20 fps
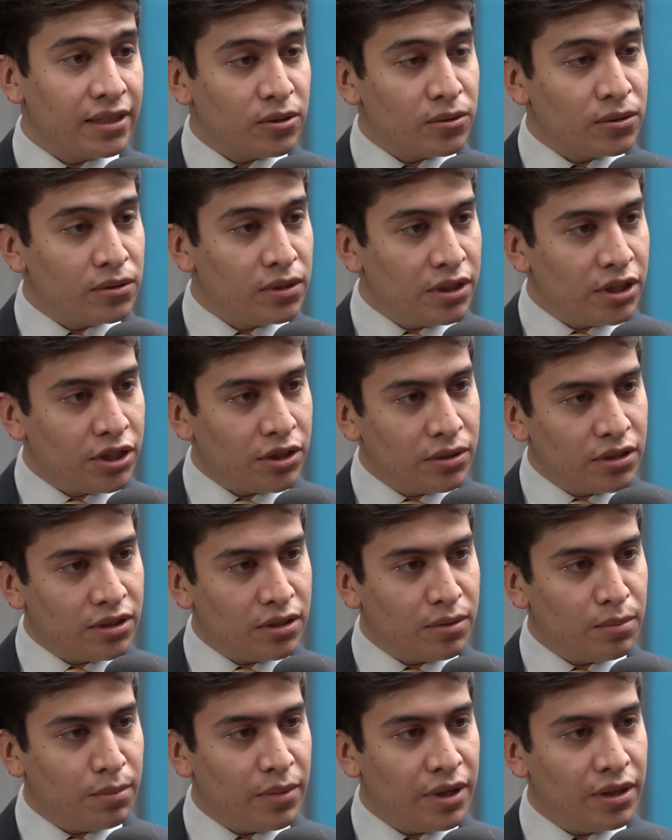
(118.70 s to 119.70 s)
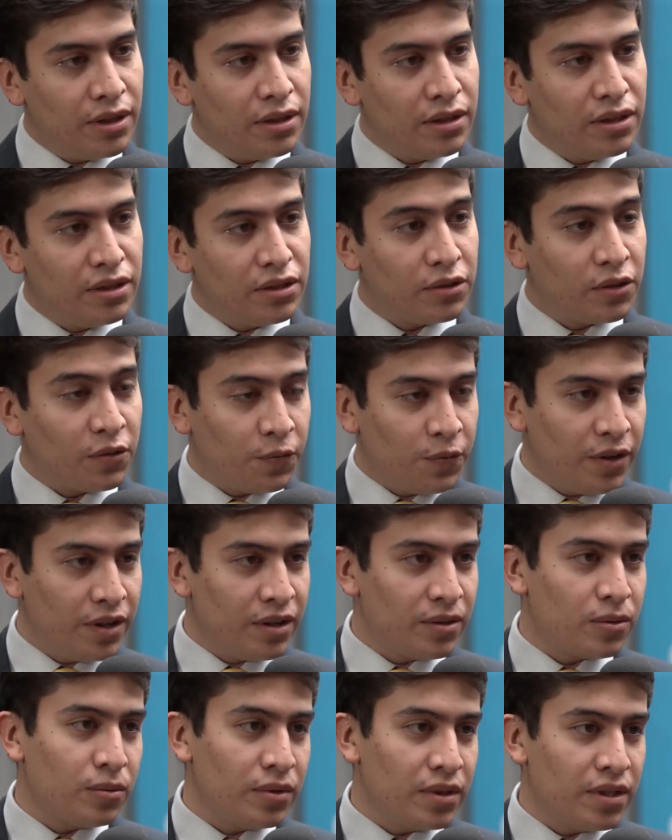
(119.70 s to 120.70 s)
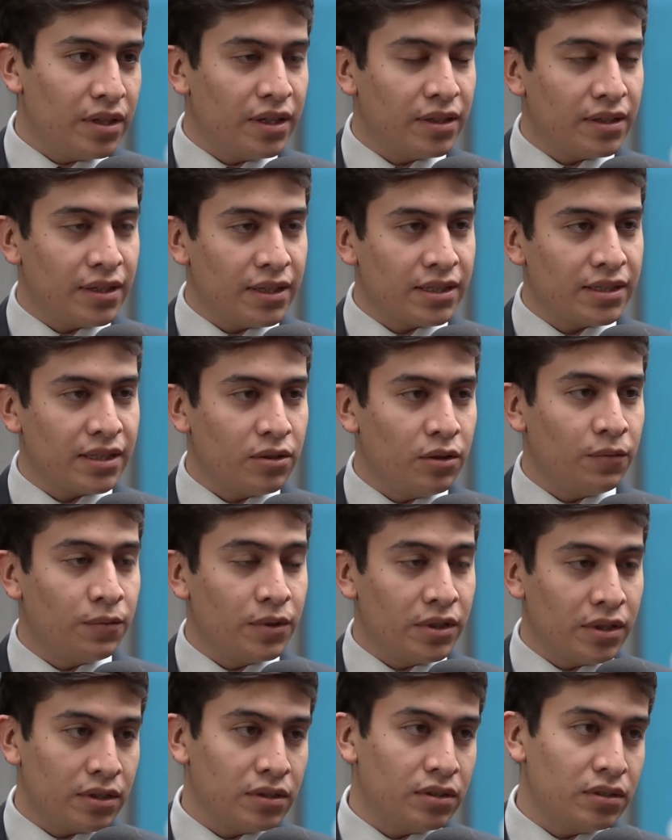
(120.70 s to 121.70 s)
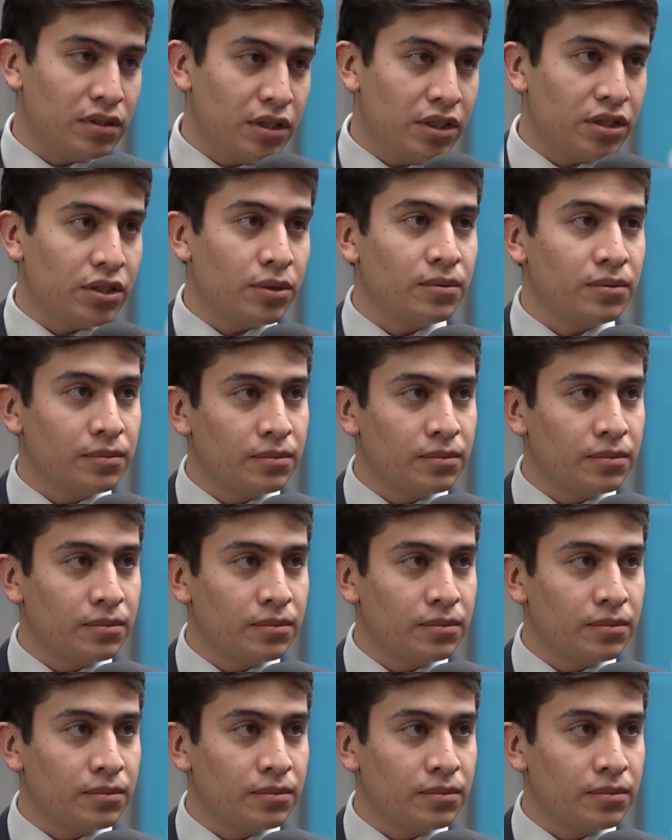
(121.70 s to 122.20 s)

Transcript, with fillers: conditions may interfere with the task of recognition.